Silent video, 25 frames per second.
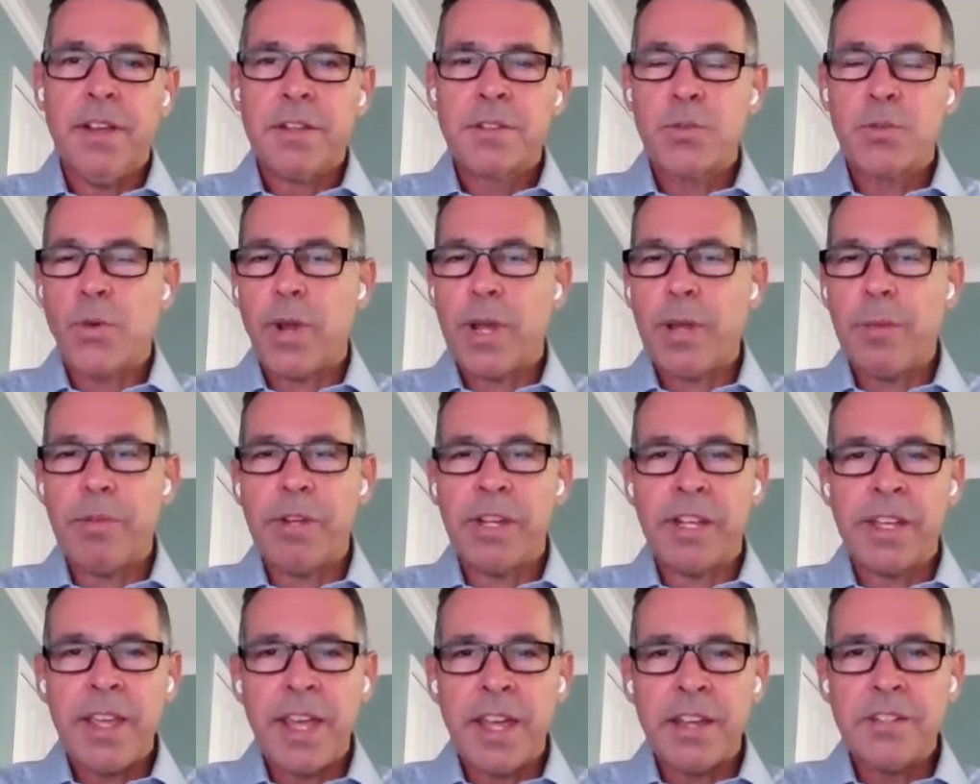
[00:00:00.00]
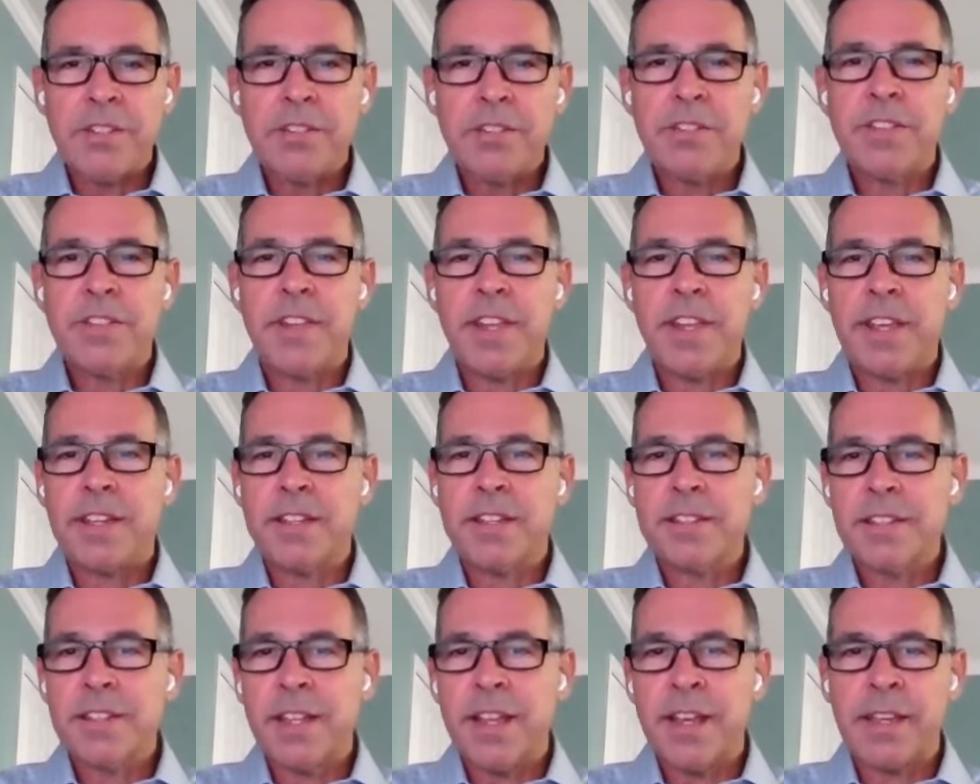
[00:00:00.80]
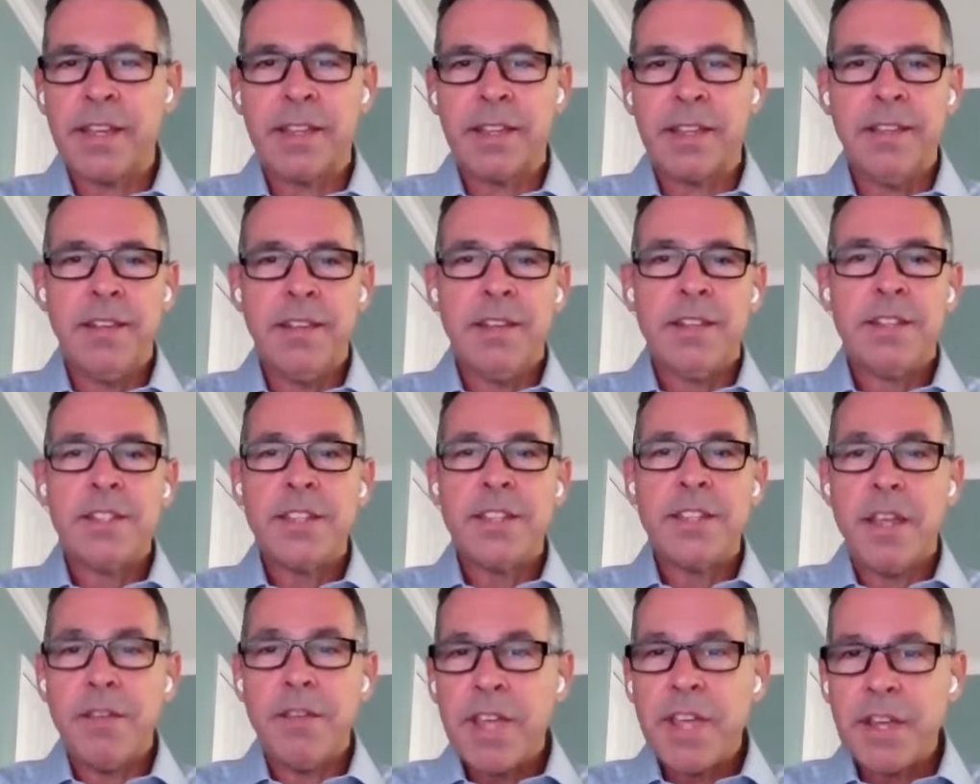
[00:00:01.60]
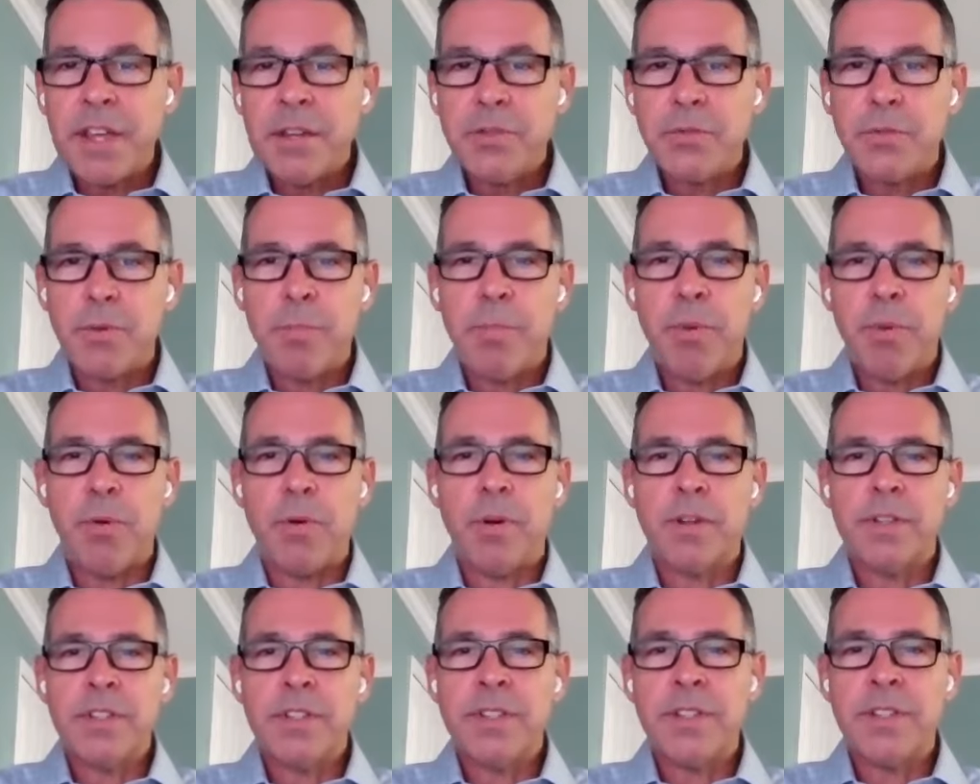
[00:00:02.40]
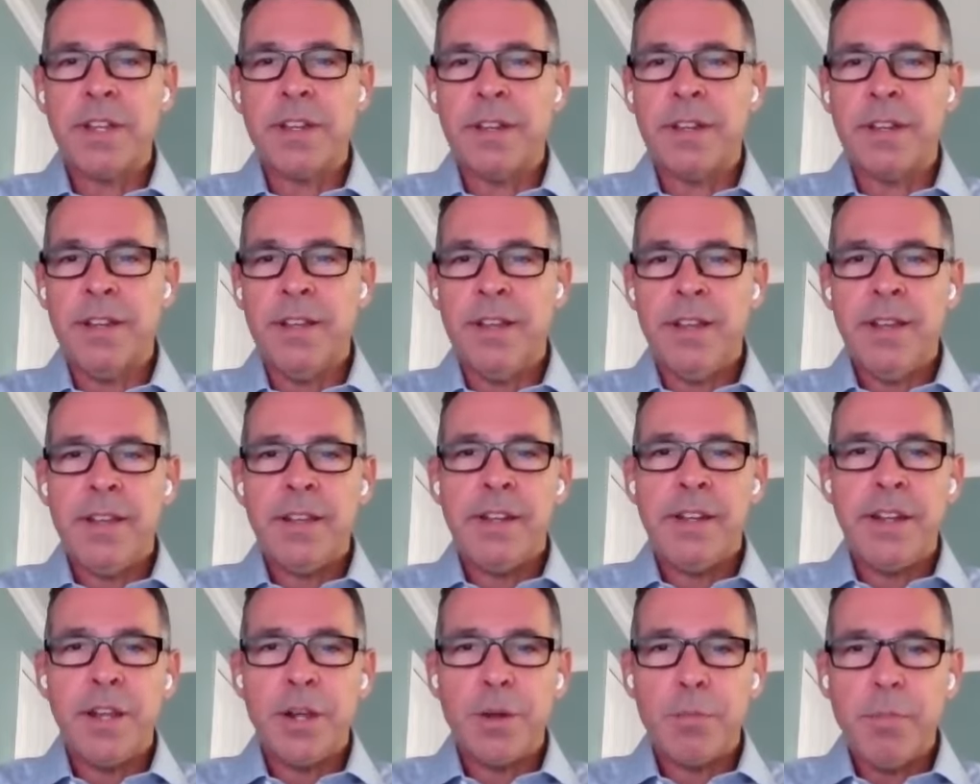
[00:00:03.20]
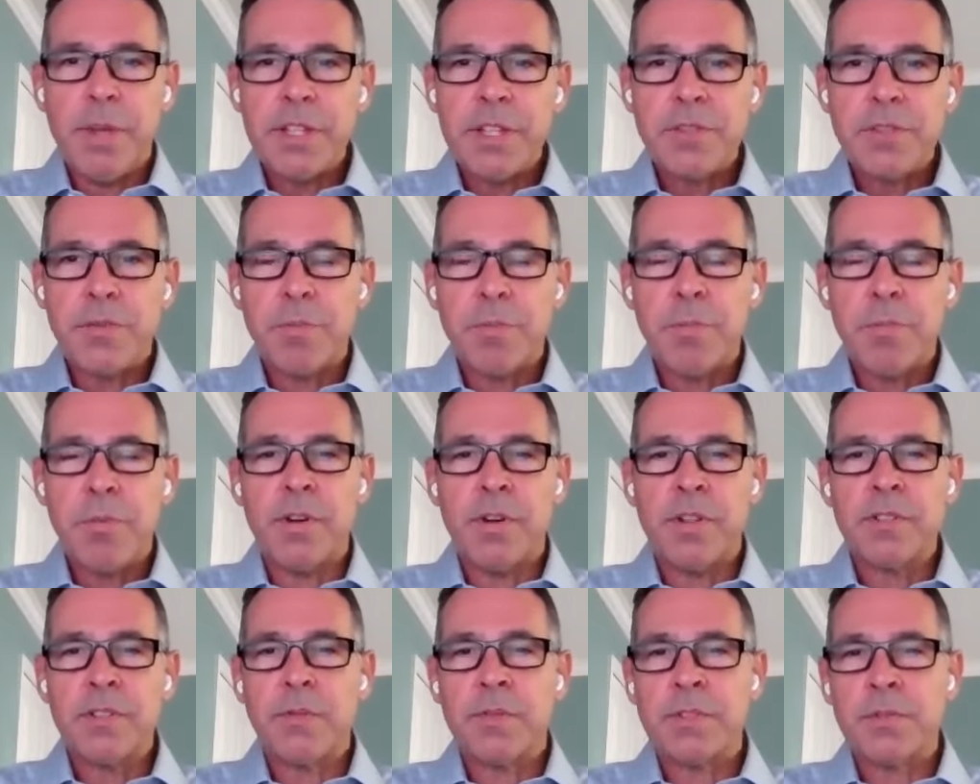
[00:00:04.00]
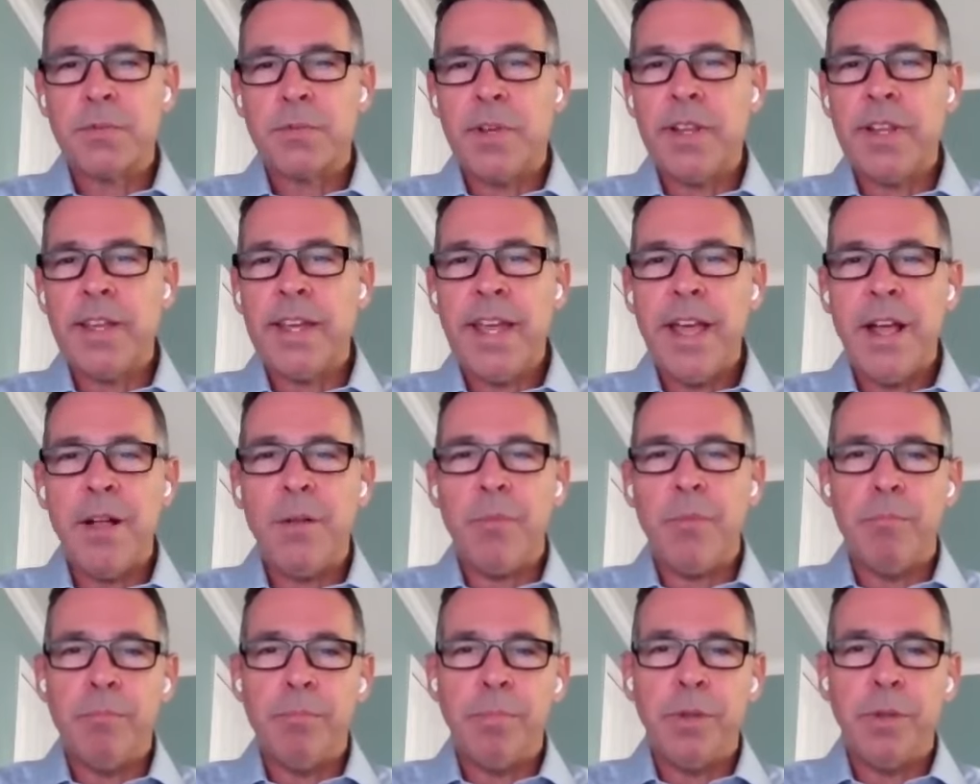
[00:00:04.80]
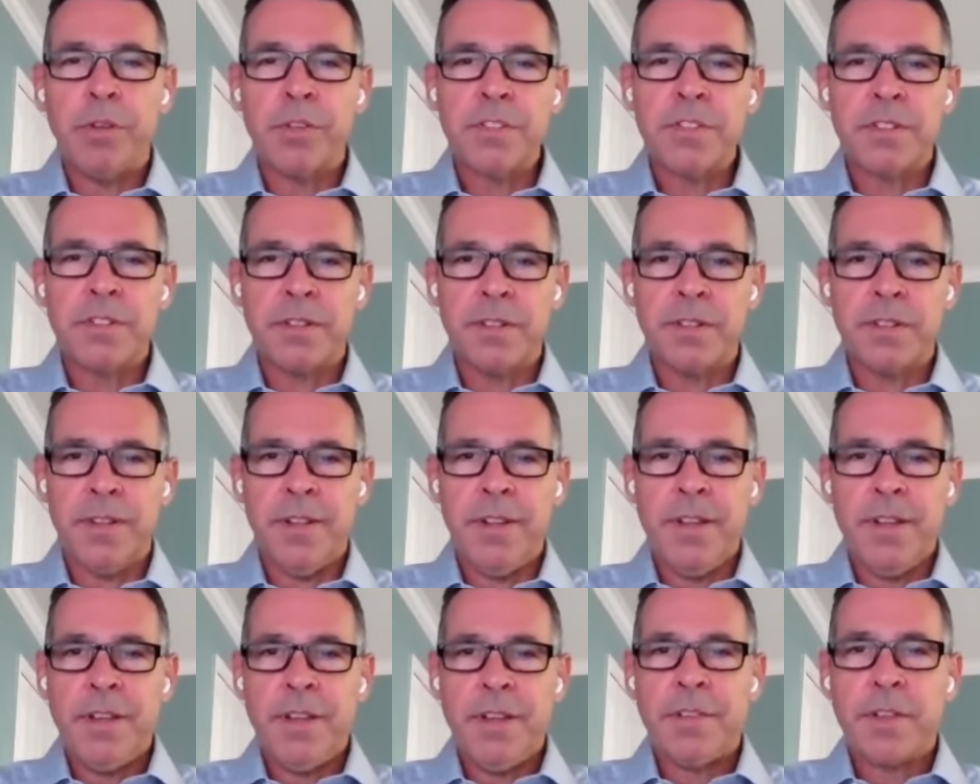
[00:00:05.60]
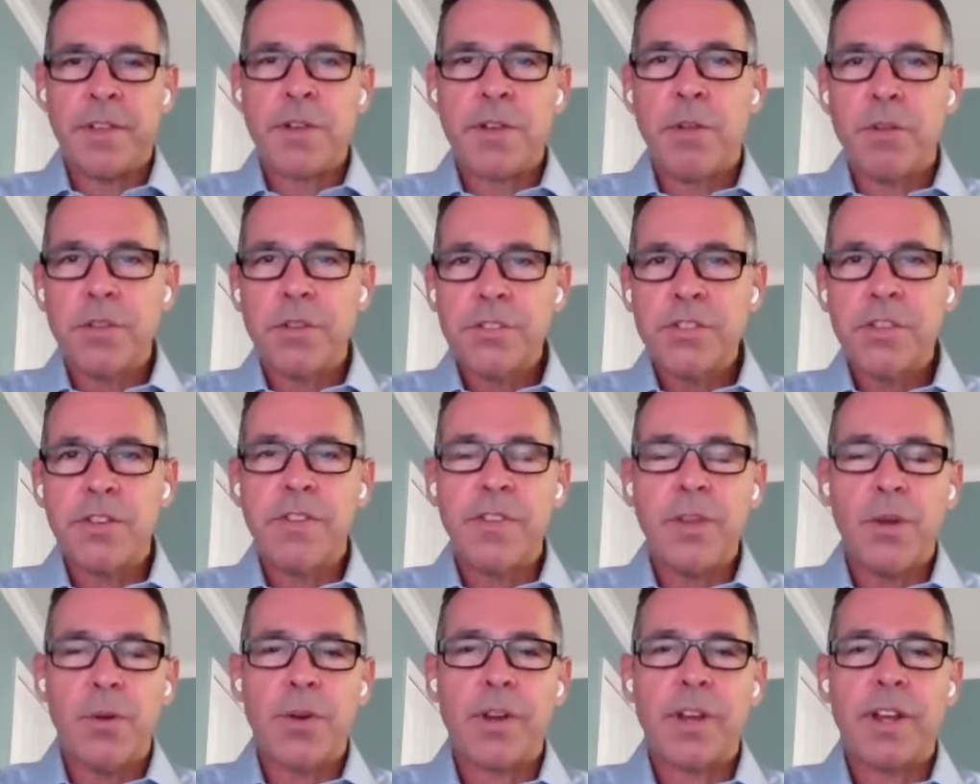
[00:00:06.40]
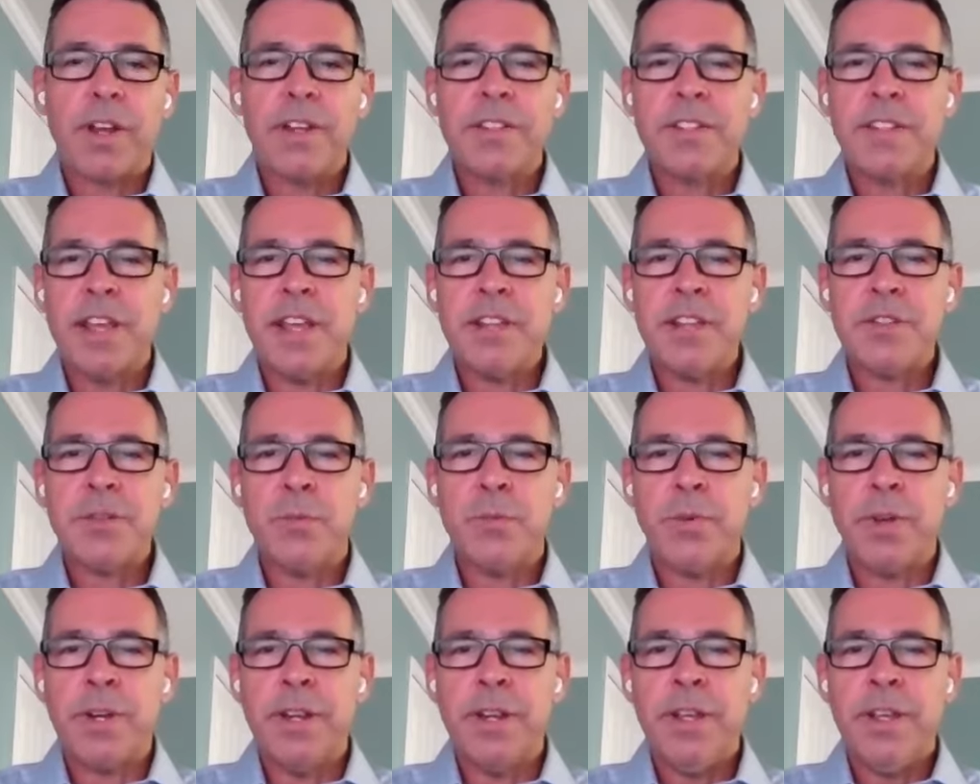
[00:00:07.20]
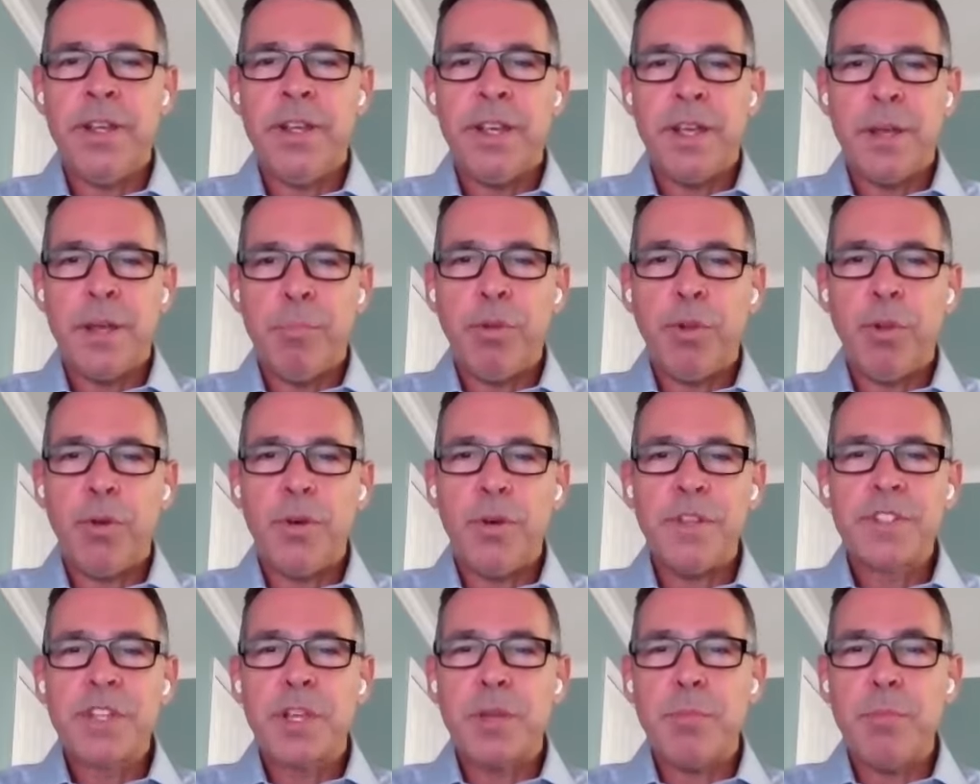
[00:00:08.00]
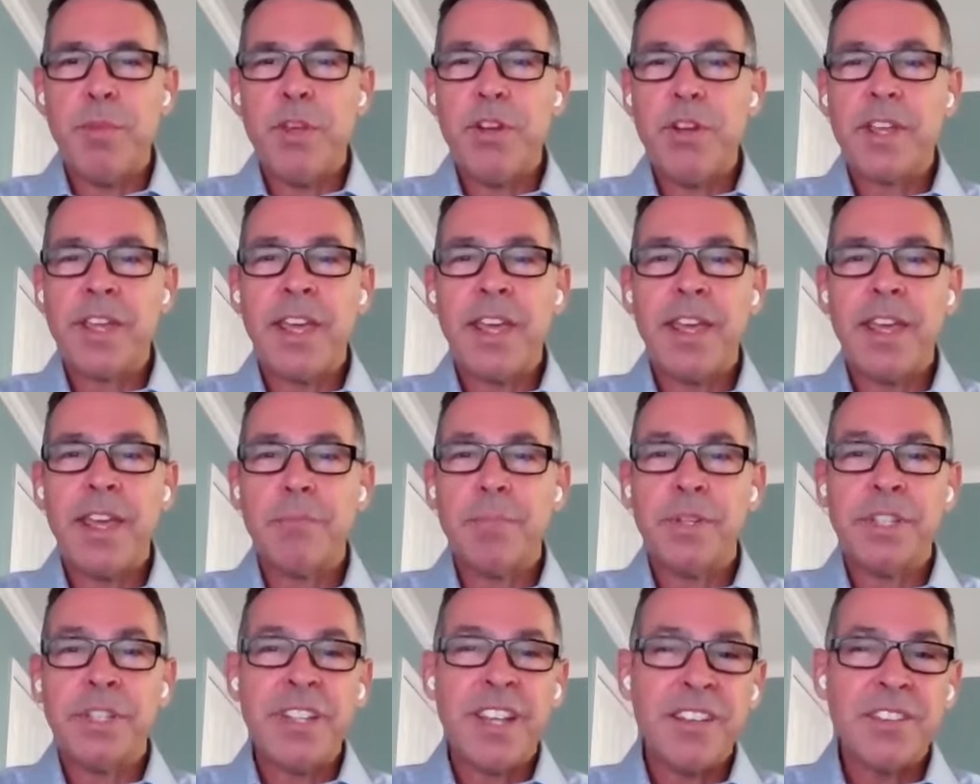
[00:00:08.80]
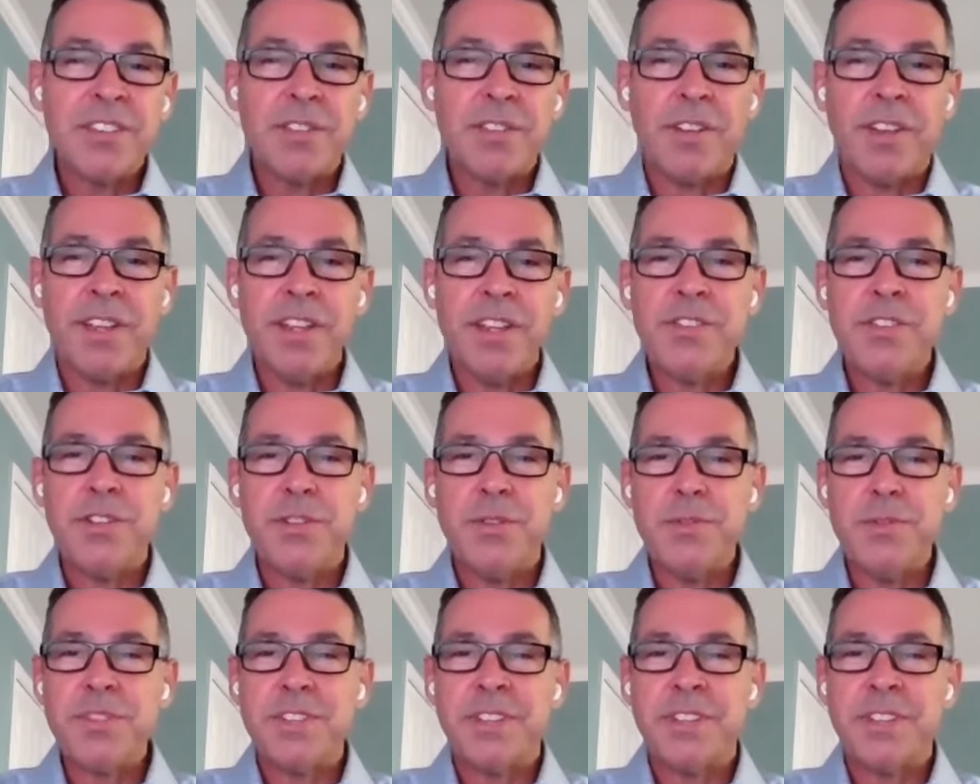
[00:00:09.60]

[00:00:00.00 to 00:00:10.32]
So we're able to catch things like safe catch reports and near miss reports, which really help bolster the culture of the organization when employees communicate potential issues,